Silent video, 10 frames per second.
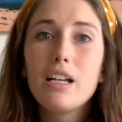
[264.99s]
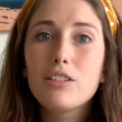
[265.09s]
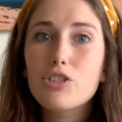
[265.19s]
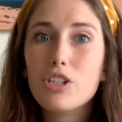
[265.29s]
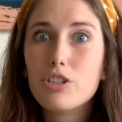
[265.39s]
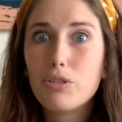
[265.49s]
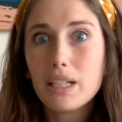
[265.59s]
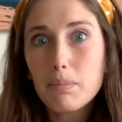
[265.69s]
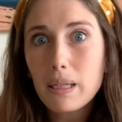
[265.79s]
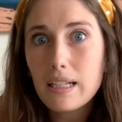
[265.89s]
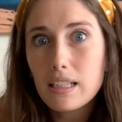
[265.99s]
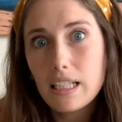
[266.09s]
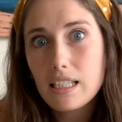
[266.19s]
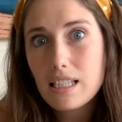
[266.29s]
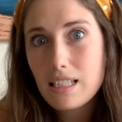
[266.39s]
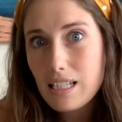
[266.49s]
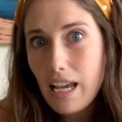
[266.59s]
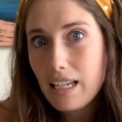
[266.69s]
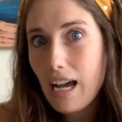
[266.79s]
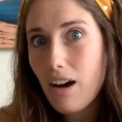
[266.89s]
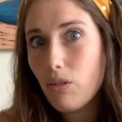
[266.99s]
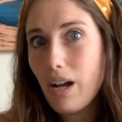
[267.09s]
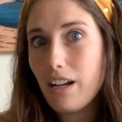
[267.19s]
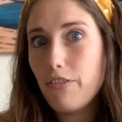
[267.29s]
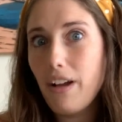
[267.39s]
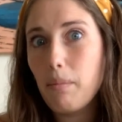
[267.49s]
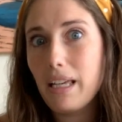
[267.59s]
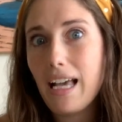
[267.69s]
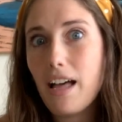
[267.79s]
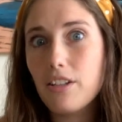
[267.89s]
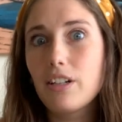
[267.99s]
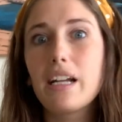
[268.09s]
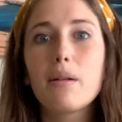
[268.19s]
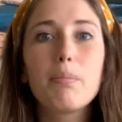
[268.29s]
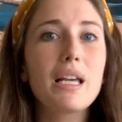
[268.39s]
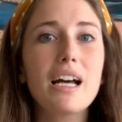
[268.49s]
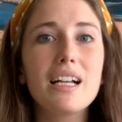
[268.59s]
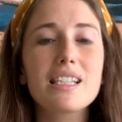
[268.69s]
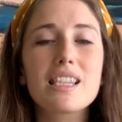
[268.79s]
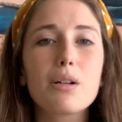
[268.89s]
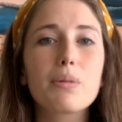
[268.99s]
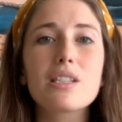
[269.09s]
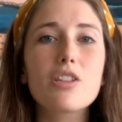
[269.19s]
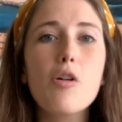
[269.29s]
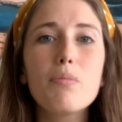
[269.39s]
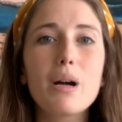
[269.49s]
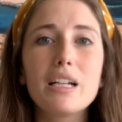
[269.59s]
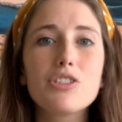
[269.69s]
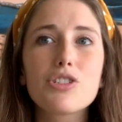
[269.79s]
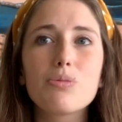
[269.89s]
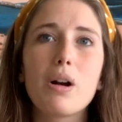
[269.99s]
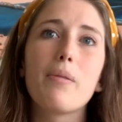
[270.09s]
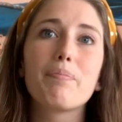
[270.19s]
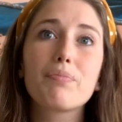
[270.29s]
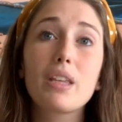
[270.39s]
just creepingly take out at a family gathering because there was so much, well,